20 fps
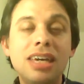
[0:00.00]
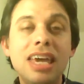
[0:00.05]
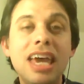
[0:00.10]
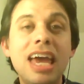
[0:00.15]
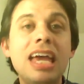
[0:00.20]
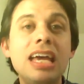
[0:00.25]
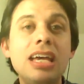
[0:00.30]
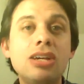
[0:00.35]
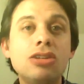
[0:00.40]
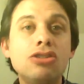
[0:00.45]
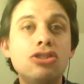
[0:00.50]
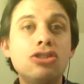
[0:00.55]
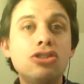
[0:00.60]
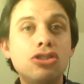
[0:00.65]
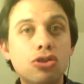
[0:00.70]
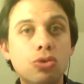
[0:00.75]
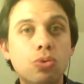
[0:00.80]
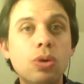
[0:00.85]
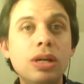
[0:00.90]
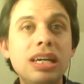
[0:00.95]
Cake
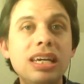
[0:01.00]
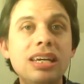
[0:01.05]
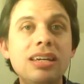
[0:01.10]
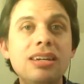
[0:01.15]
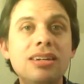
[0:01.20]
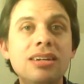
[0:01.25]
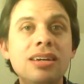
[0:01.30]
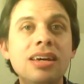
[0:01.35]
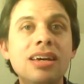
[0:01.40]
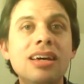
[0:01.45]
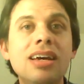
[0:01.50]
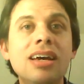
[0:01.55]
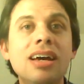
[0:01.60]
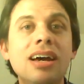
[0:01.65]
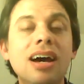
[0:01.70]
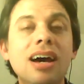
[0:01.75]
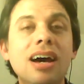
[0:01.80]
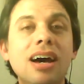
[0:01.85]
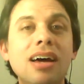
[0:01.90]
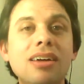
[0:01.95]
screened
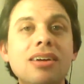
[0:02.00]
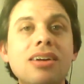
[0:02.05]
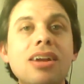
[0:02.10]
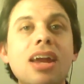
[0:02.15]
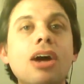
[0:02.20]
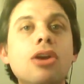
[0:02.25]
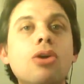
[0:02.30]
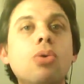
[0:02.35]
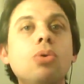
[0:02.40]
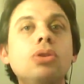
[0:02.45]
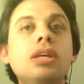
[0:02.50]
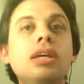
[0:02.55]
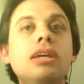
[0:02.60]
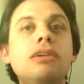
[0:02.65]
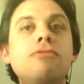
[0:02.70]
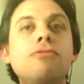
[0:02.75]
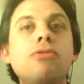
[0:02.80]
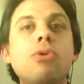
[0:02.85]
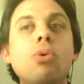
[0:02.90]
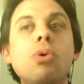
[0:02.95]
uh, not
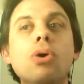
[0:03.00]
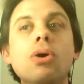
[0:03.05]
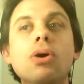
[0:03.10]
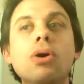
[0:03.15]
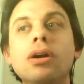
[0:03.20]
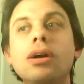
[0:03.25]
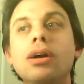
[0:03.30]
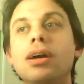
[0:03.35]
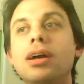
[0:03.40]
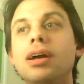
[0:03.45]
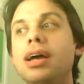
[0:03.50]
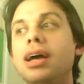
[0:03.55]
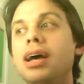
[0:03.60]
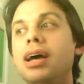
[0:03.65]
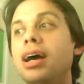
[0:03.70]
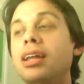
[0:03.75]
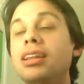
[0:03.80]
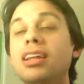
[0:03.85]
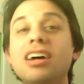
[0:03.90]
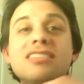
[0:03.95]
only for
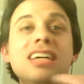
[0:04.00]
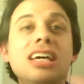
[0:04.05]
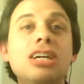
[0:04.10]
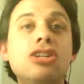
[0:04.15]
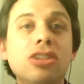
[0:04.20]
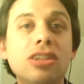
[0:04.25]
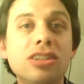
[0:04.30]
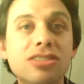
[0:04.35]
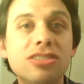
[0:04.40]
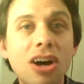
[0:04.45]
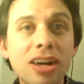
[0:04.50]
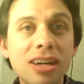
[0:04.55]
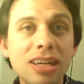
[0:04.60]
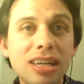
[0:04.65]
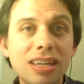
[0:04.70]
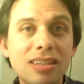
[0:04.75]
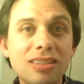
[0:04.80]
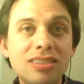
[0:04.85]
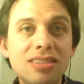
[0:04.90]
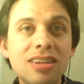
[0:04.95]
a Los Angeles
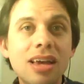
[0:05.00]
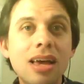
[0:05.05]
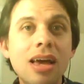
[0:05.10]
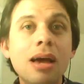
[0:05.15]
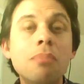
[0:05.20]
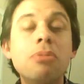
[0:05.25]
audience,